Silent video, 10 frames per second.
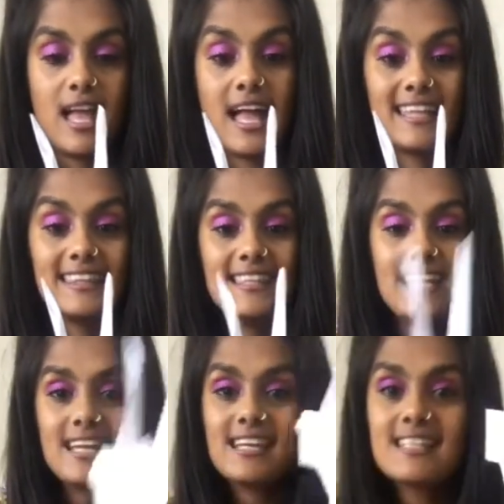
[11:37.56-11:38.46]
And
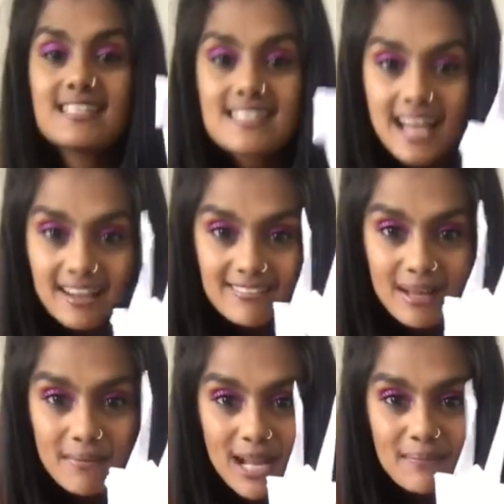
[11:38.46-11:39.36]
these have
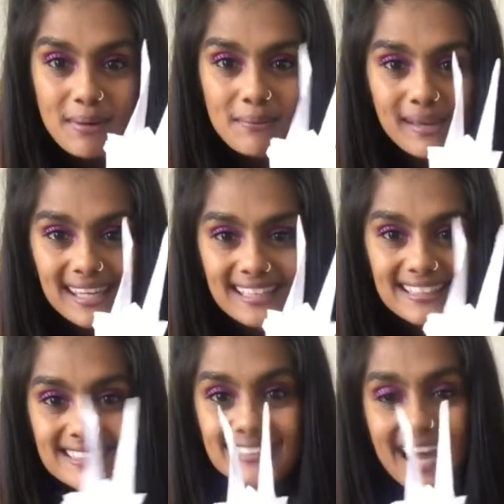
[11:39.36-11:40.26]
now become our
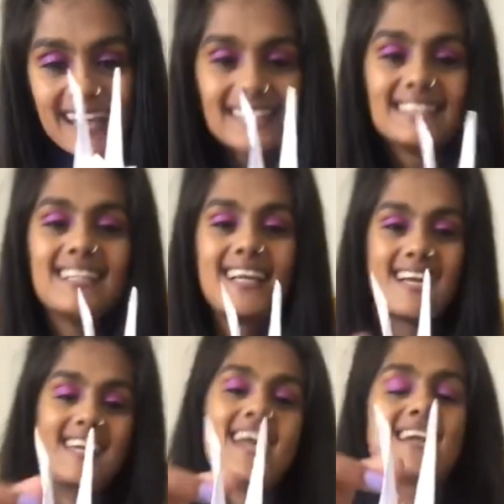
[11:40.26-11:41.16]
wings. Yay.
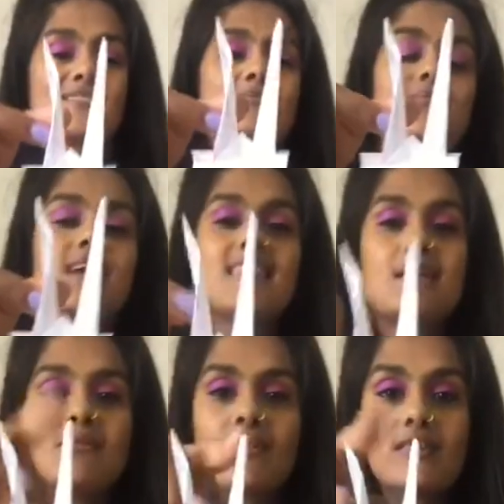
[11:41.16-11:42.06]
Okay, cool. And
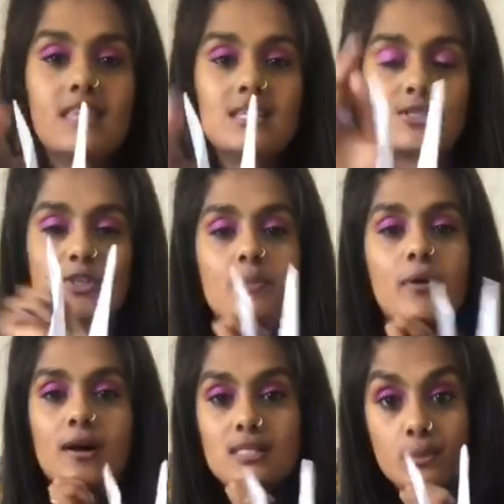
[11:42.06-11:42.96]
then we've got these two
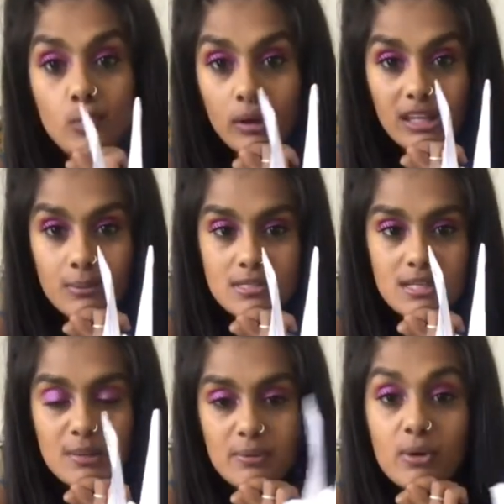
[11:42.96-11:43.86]
parts, and one of them is
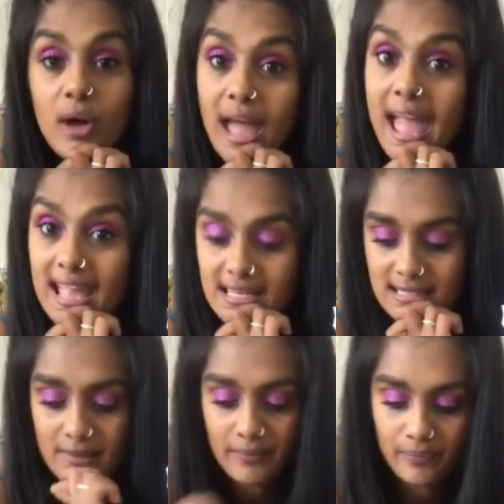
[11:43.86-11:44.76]
going to be your head,
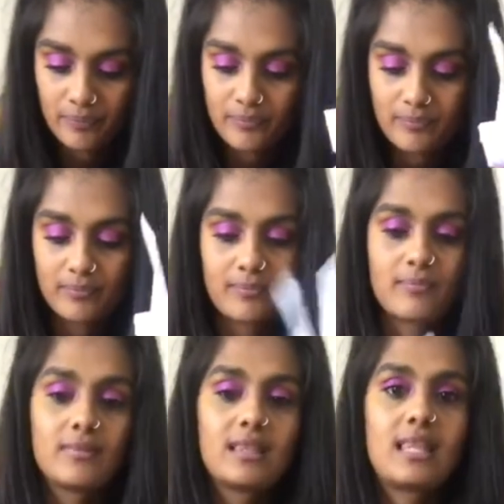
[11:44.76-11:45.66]

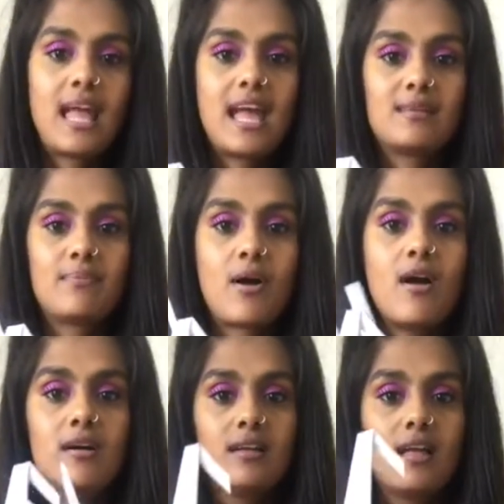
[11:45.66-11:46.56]
the head
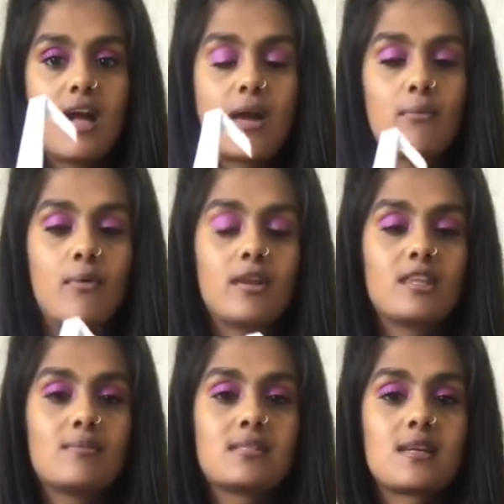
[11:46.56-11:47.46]
part, and one of
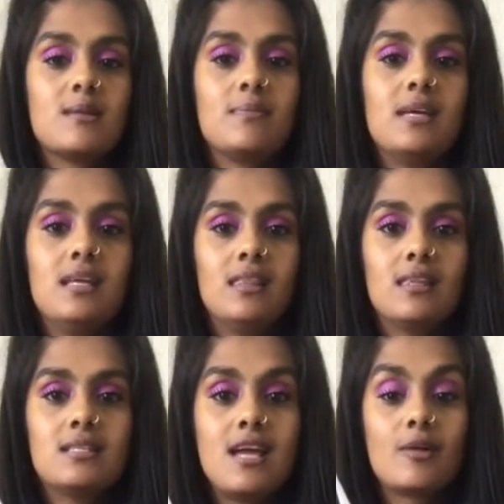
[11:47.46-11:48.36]
them is going to be the
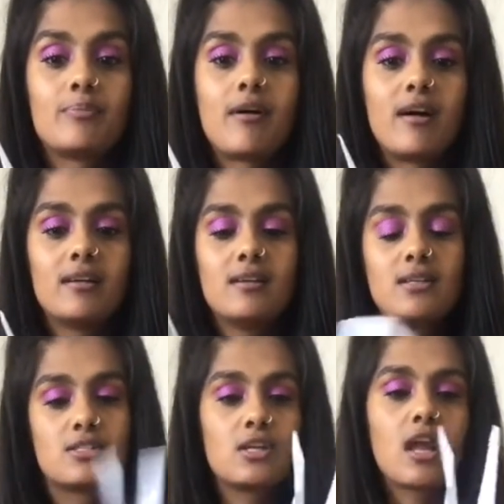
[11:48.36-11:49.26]
tail part.
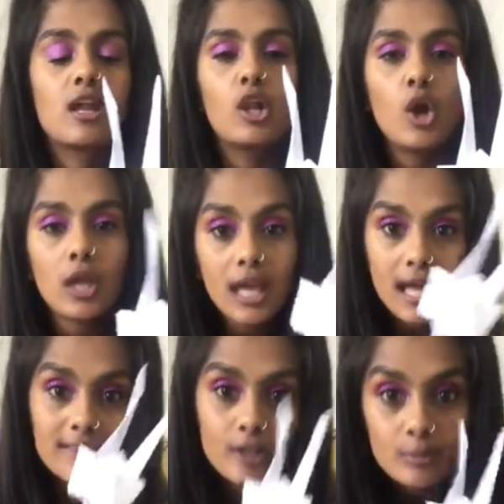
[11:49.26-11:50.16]
So looking
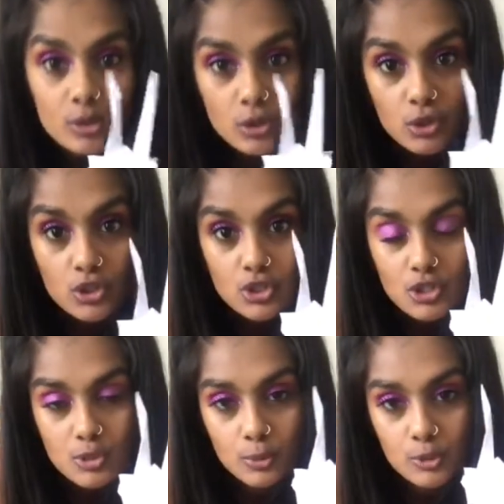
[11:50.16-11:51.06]
at them, you can
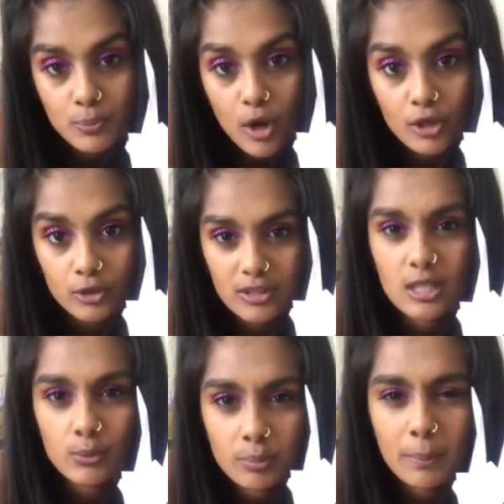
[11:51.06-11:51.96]
choose which part you
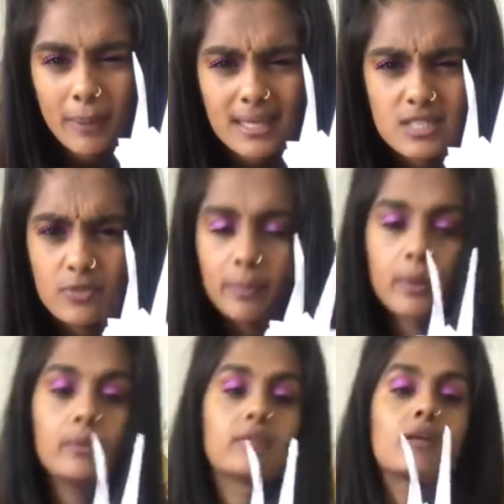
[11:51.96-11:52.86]
think would be best for
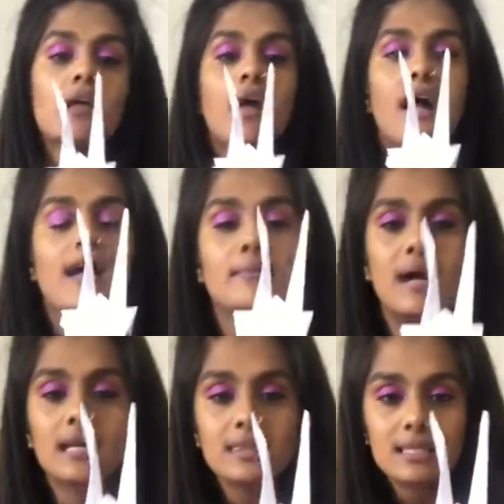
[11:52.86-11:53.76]
both.
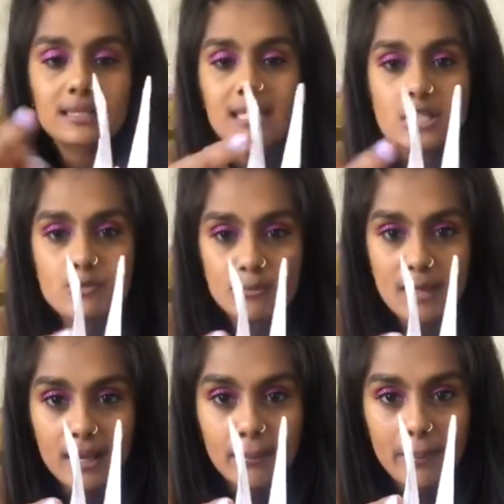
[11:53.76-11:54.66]
I think this would
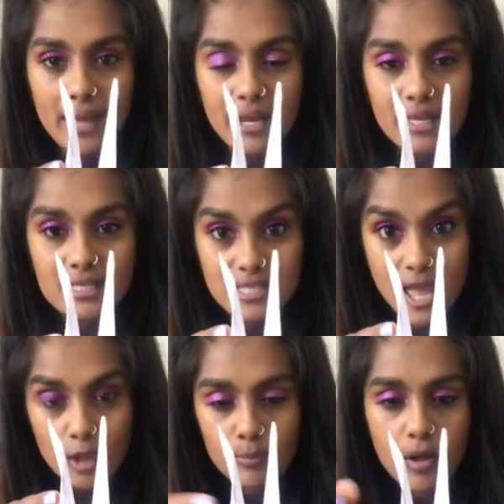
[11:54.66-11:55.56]
make a better
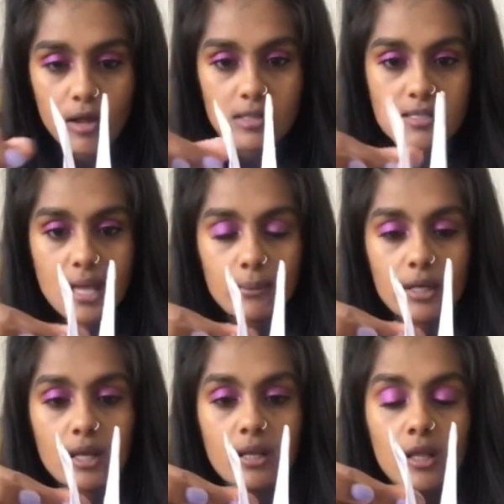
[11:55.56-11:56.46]
tail part, so I'm going
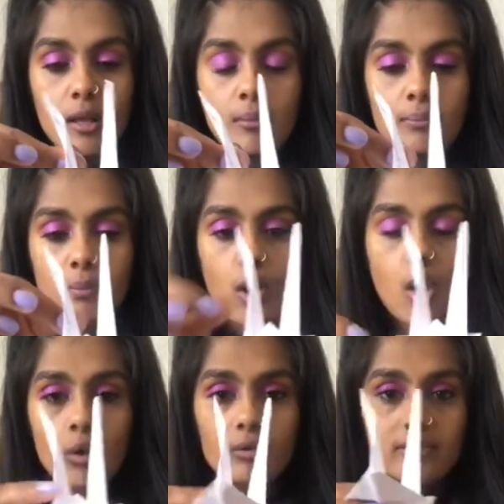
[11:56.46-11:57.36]
to
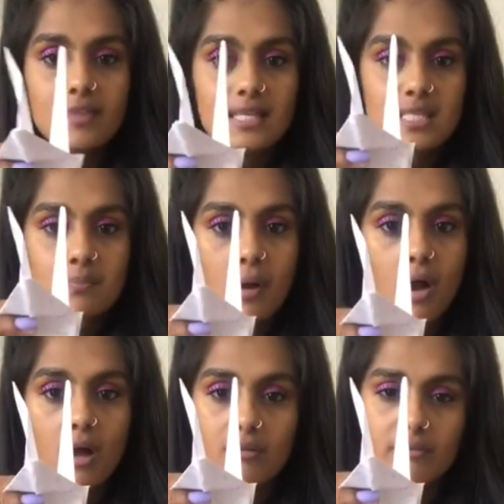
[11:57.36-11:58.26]
hold this
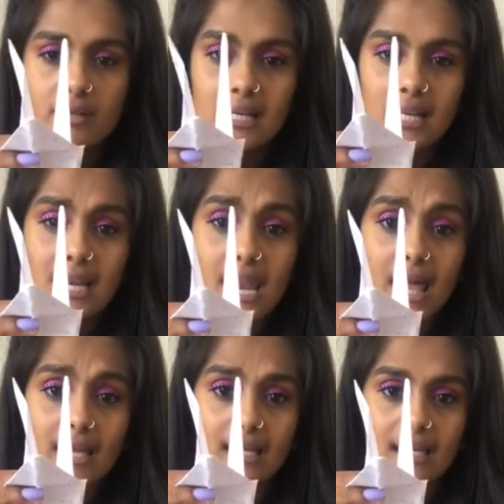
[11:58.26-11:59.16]
part really
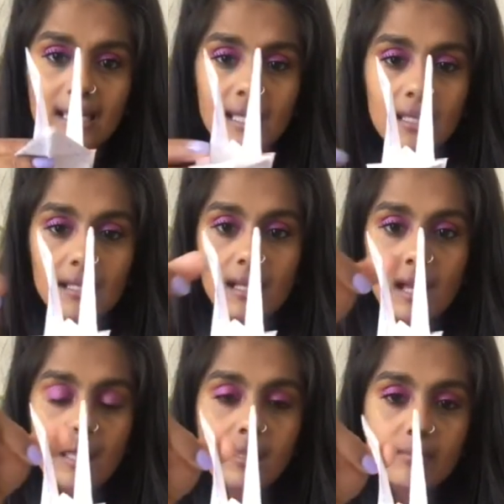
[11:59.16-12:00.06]
lightly
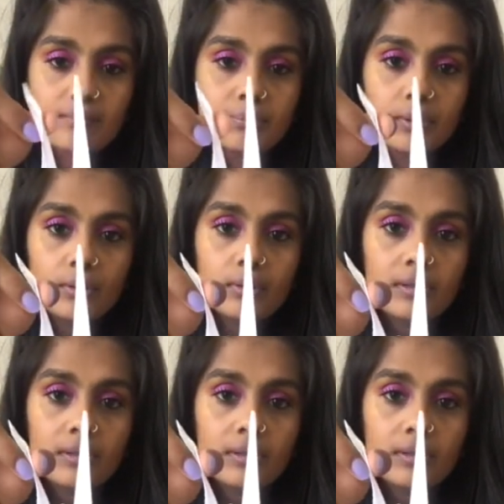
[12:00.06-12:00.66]
and then pull